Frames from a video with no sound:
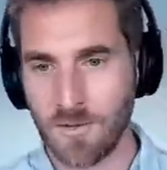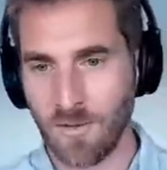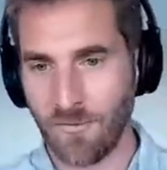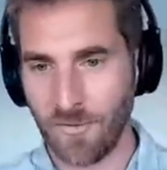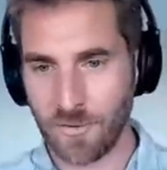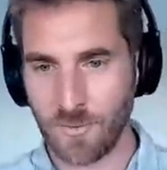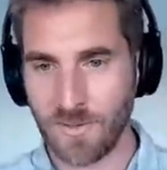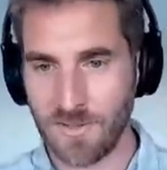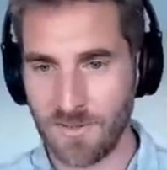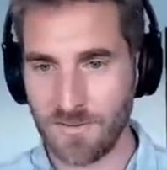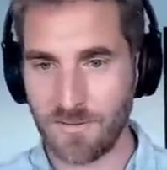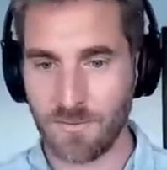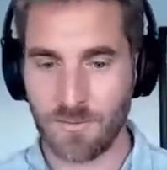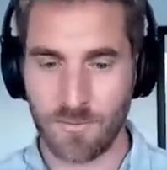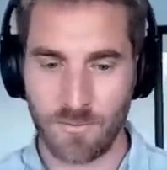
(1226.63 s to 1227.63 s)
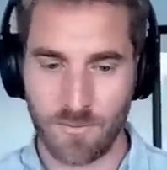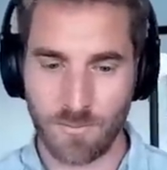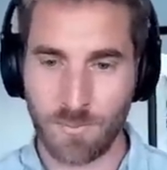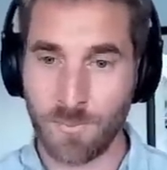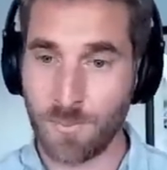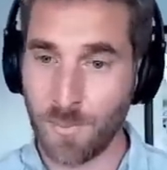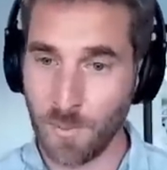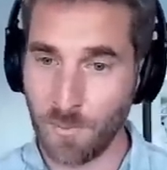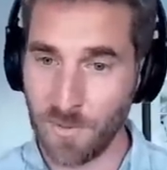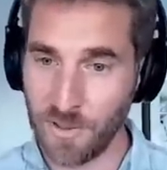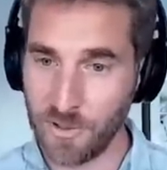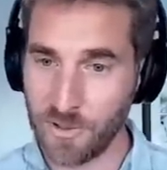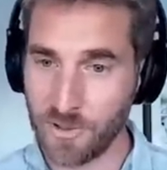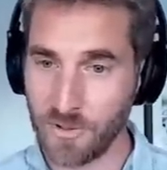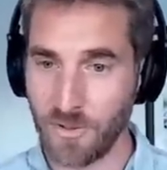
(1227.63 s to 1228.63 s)
The first one is to
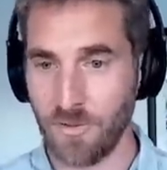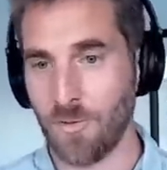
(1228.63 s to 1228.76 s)
publish